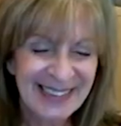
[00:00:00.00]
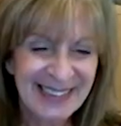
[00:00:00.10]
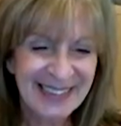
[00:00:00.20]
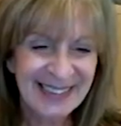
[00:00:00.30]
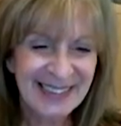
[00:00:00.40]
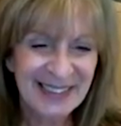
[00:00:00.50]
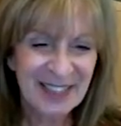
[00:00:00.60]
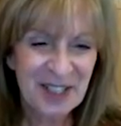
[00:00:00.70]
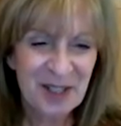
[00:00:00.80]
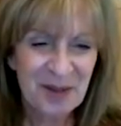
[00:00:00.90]

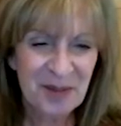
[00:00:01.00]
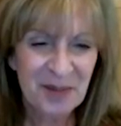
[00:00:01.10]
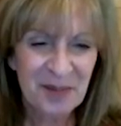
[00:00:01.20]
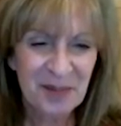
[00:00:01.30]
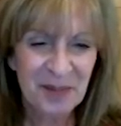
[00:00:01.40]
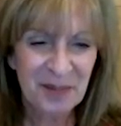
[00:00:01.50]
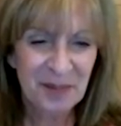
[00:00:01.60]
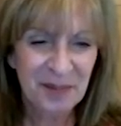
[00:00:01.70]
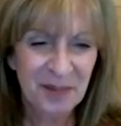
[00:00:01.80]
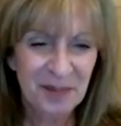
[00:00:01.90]

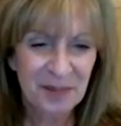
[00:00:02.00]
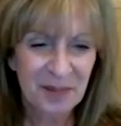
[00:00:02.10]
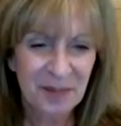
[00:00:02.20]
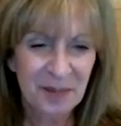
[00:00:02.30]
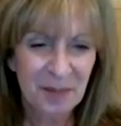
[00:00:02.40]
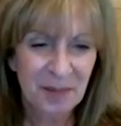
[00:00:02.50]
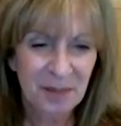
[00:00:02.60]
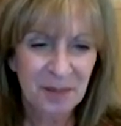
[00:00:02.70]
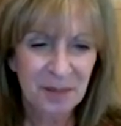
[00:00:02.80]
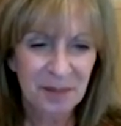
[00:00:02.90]

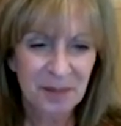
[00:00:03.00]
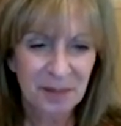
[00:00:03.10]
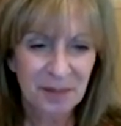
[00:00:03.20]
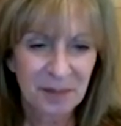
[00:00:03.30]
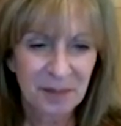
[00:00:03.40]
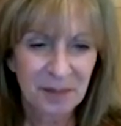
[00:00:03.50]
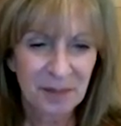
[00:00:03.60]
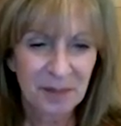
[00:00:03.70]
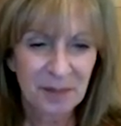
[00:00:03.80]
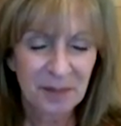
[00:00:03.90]

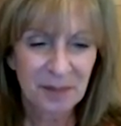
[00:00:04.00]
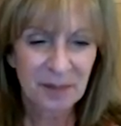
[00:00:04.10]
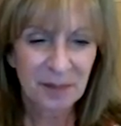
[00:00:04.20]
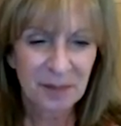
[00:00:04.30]
(not speaking)